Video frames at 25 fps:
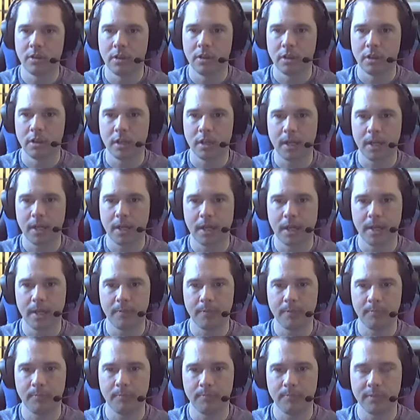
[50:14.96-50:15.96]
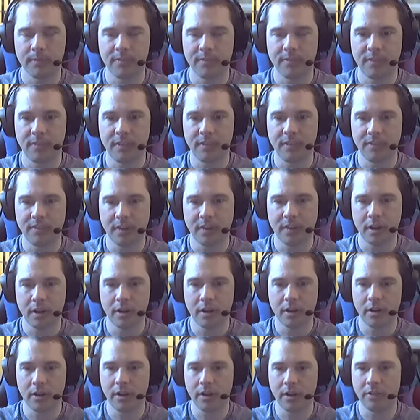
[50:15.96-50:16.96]
FIFA
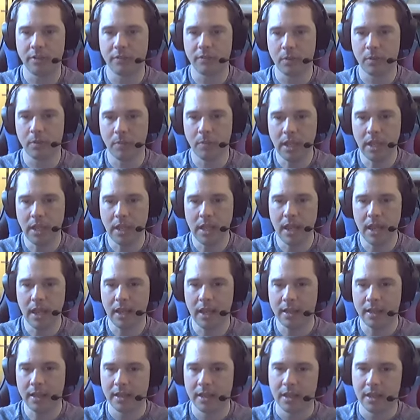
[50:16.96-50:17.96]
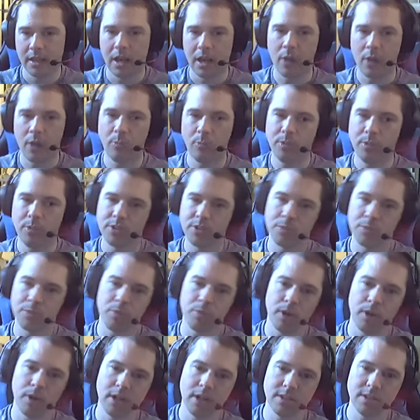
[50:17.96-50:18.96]
already from EA. I wouldn't be
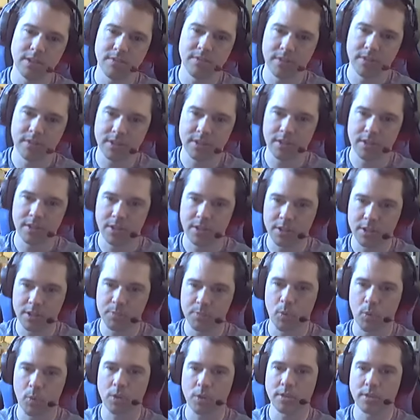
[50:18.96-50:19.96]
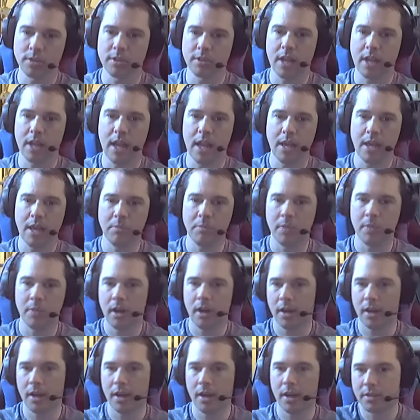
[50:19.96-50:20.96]
surprised if it's another sports game
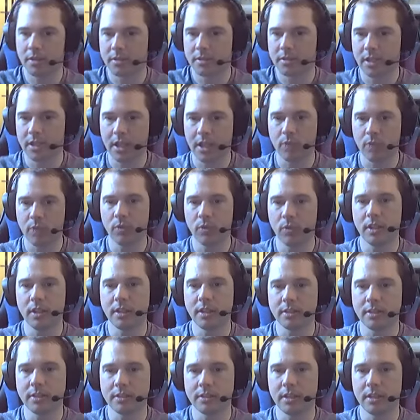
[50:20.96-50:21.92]
because they can release.